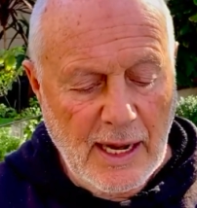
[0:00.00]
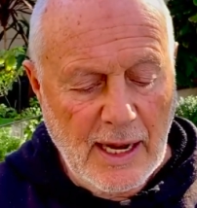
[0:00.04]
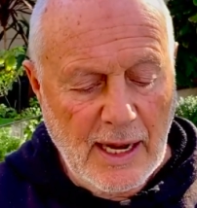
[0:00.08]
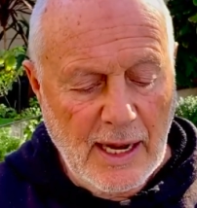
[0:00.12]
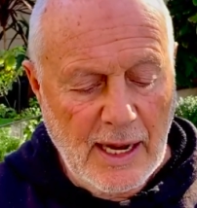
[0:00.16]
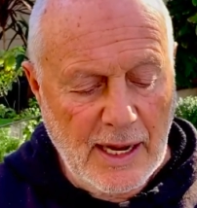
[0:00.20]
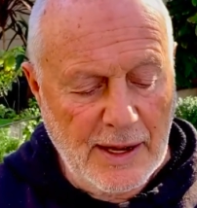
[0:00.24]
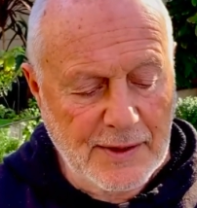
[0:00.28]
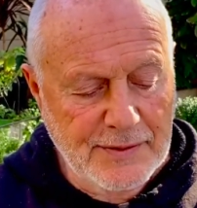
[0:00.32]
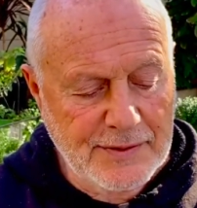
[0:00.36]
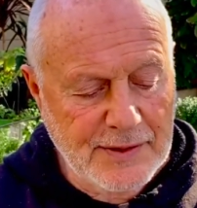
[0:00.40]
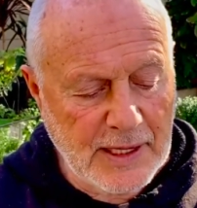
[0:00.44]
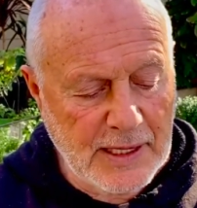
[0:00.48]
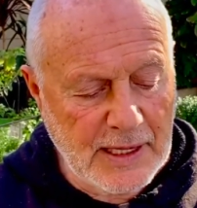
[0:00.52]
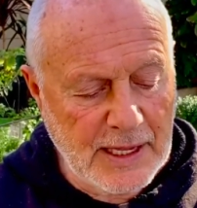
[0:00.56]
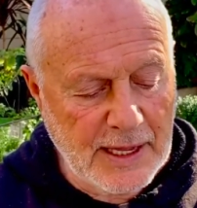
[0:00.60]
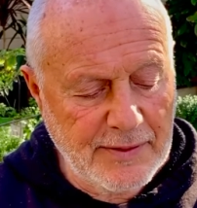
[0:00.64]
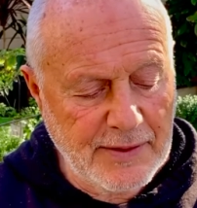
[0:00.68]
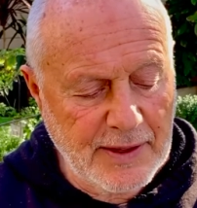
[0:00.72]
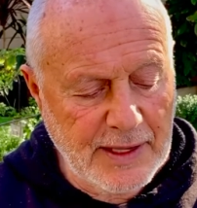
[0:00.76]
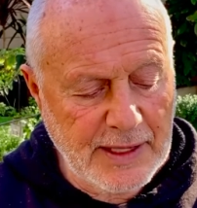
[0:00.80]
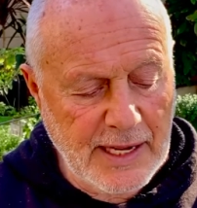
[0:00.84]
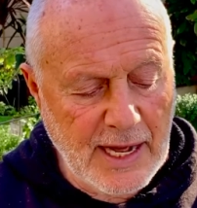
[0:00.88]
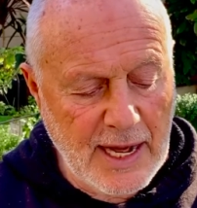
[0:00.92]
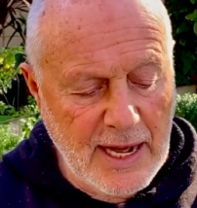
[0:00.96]
after
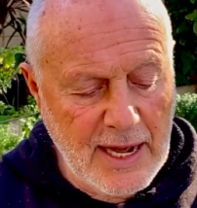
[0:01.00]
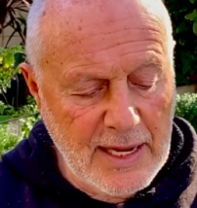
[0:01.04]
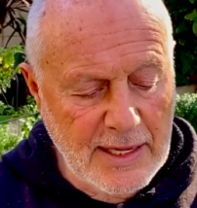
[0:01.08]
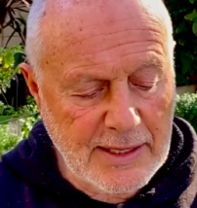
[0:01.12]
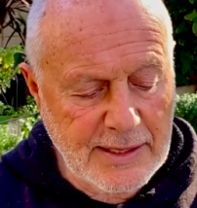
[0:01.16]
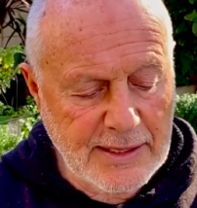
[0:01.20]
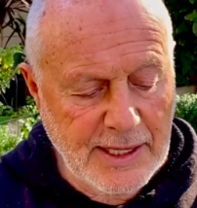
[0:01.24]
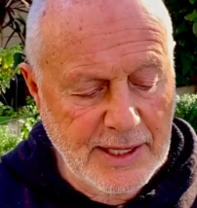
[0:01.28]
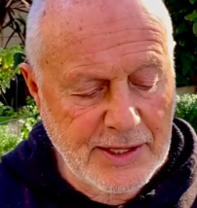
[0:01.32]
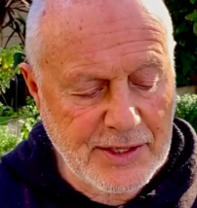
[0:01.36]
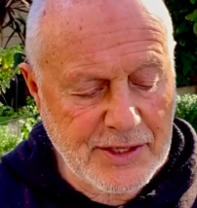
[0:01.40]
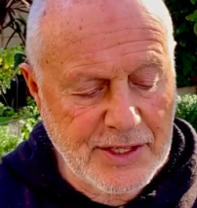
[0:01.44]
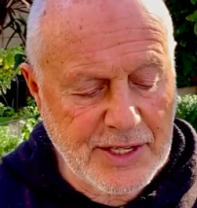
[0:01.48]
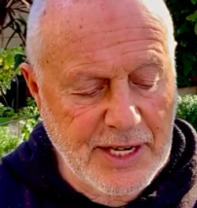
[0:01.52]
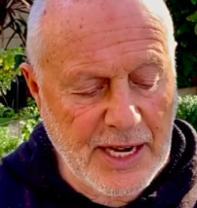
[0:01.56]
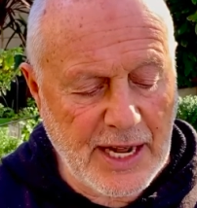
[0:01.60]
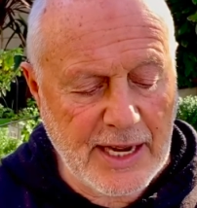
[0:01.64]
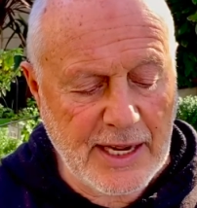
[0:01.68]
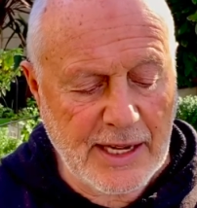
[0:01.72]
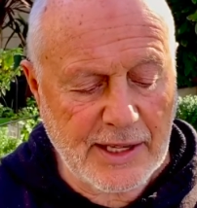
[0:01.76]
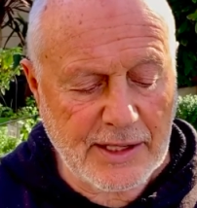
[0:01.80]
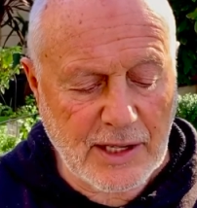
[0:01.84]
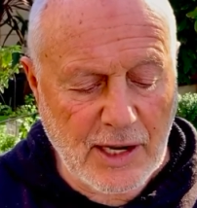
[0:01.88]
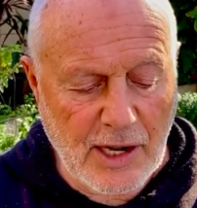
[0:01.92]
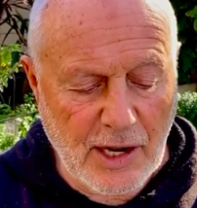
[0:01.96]
leaving the house each day,
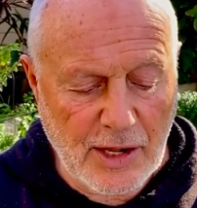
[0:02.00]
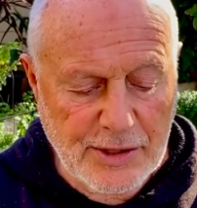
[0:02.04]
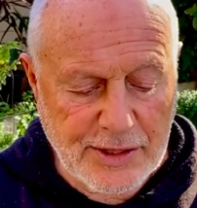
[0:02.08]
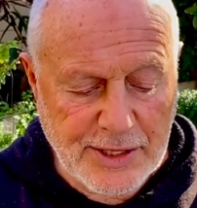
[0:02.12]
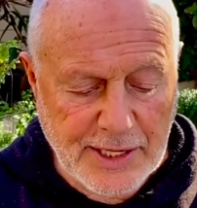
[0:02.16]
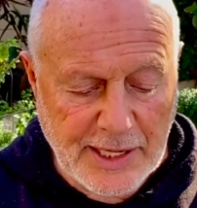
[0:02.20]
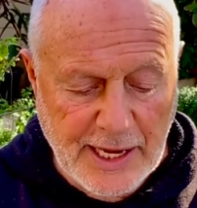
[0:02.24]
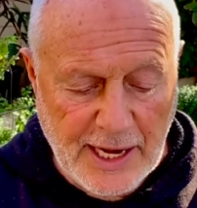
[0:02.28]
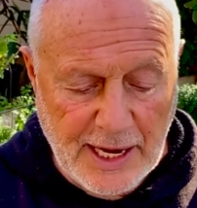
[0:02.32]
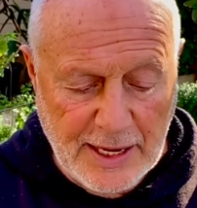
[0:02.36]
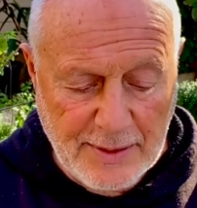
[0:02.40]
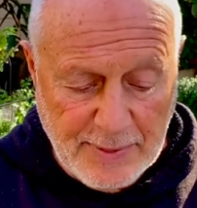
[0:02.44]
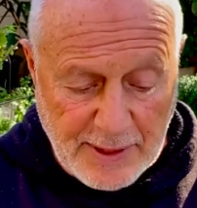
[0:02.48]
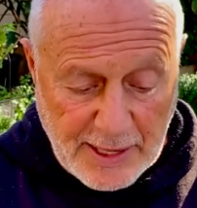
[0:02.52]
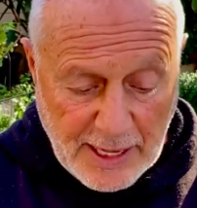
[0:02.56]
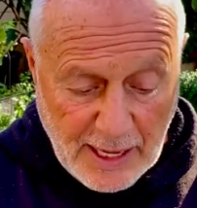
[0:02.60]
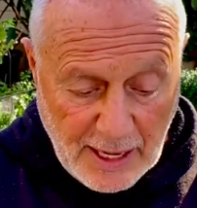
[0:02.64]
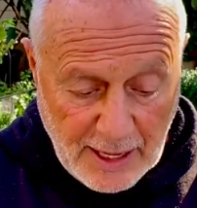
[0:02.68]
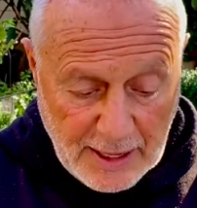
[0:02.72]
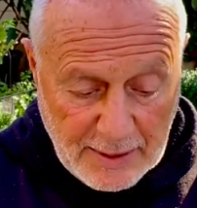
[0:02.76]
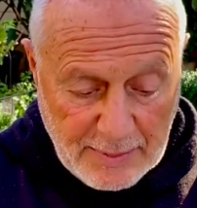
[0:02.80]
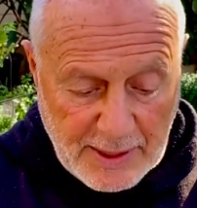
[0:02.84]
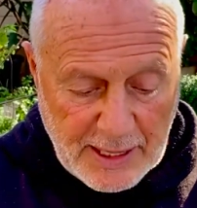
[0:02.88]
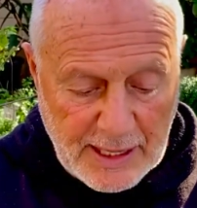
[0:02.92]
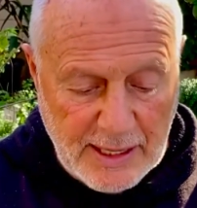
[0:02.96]
I'd close the gate
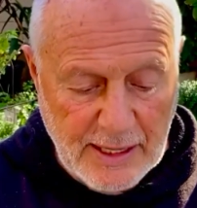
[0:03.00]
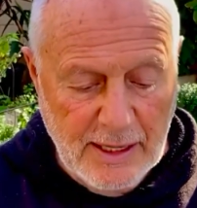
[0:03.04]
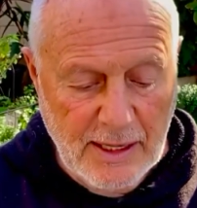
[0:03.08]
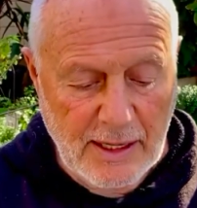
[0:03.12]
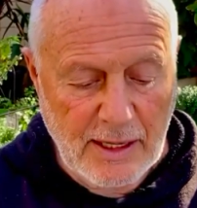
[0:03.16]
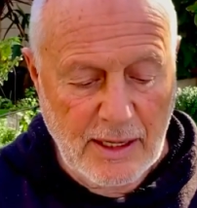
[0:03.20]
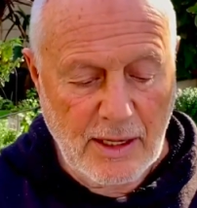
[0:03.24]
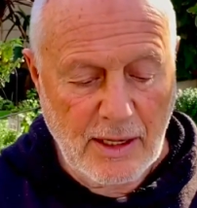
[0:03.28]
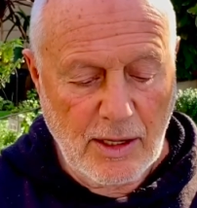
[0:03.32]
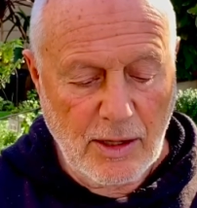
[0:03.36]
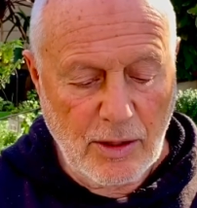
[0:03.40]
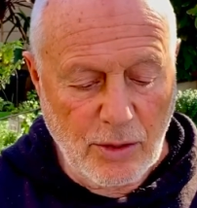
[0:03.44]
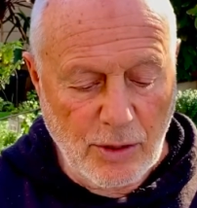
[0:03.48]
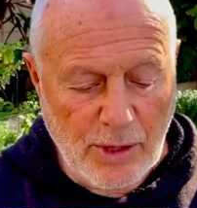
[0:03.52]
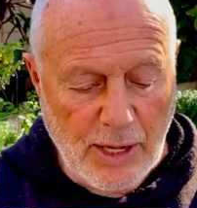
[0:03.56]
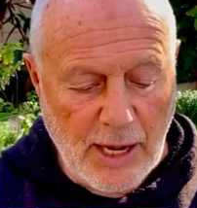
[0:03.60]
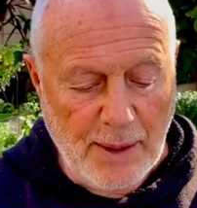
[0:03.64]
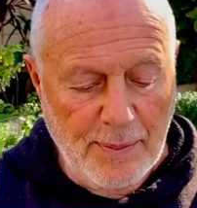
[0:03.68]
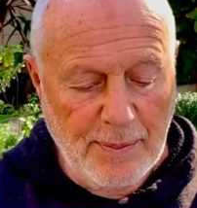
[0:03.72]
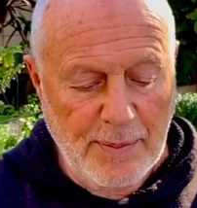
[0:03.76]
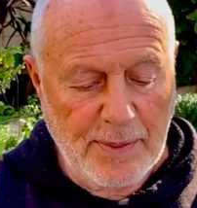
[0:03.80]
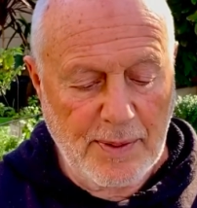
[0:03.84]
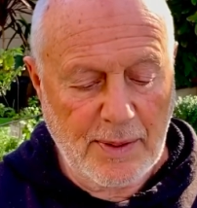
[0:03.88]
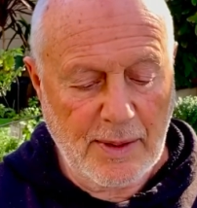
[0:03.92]
behind me, look up,